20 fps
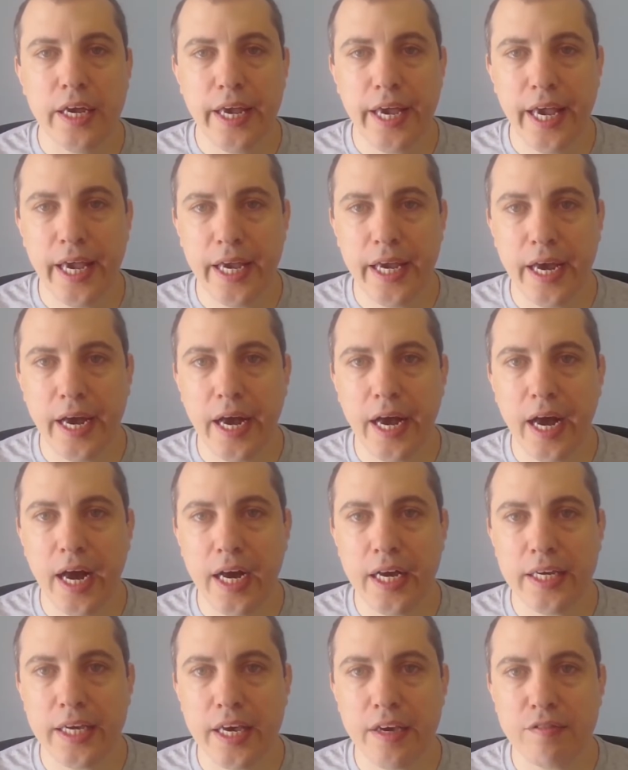hey,
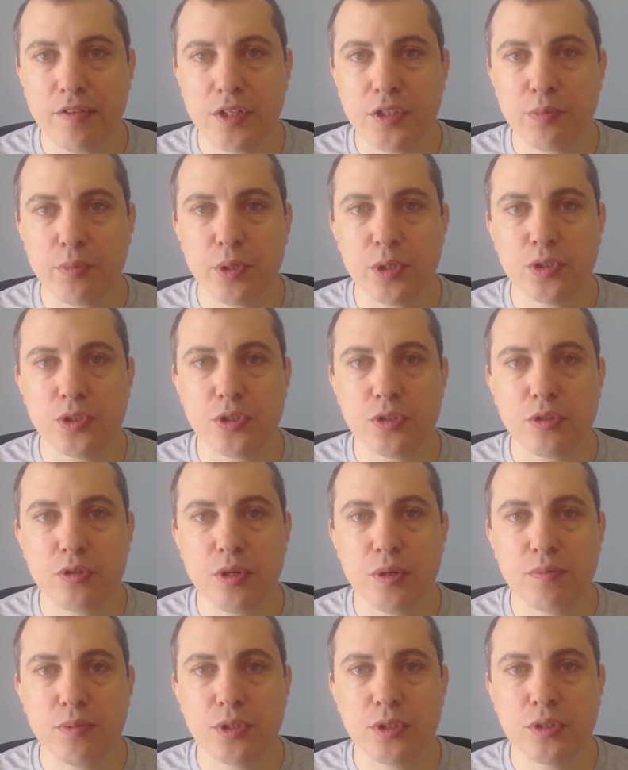I gave this person
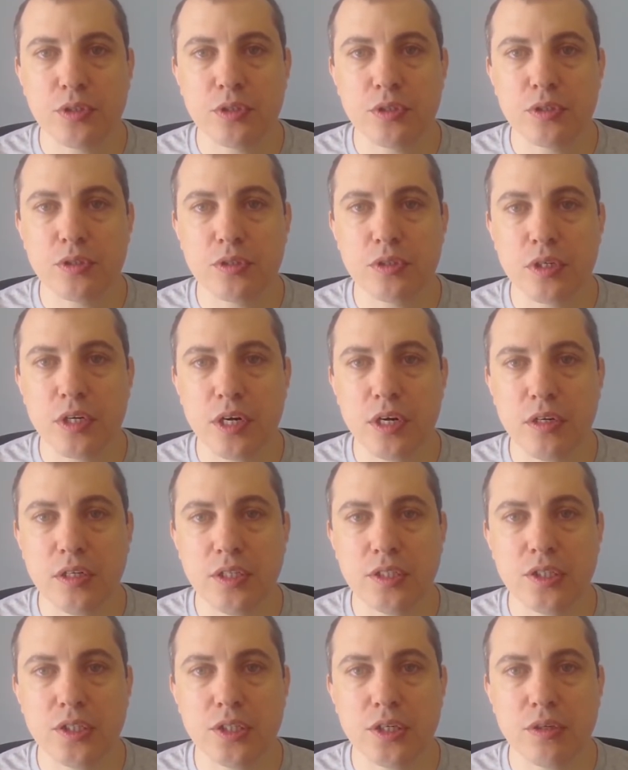
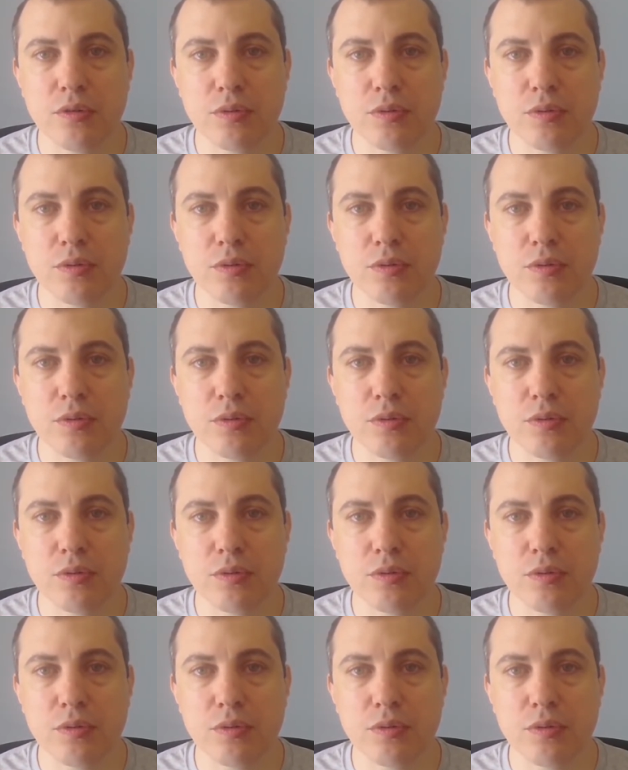cryptocurrency